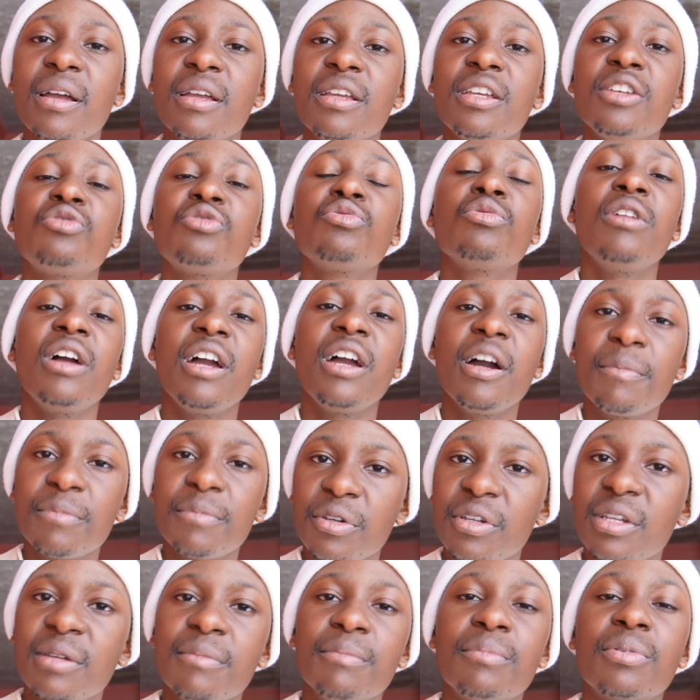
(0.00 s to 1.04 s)
it will help
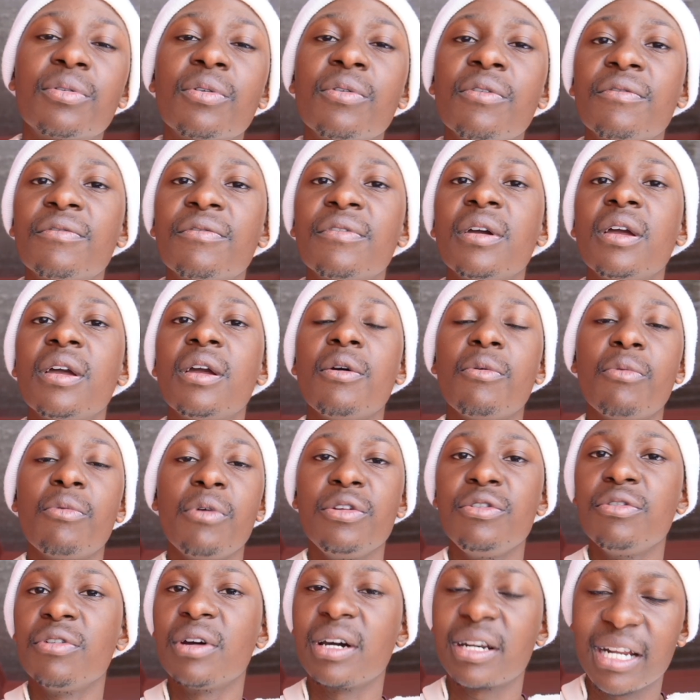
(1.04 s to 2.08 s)
you improve
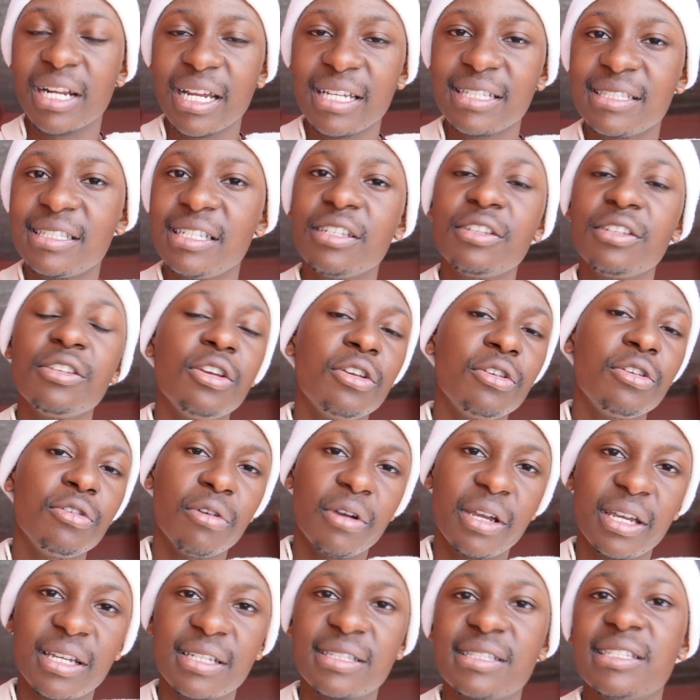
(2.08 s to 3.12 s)
when you are writing your
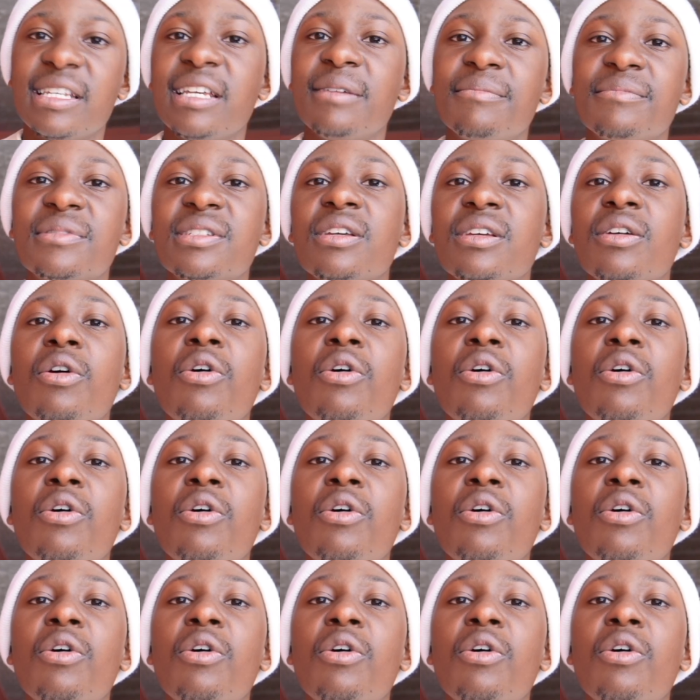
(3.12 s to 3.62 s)
exams,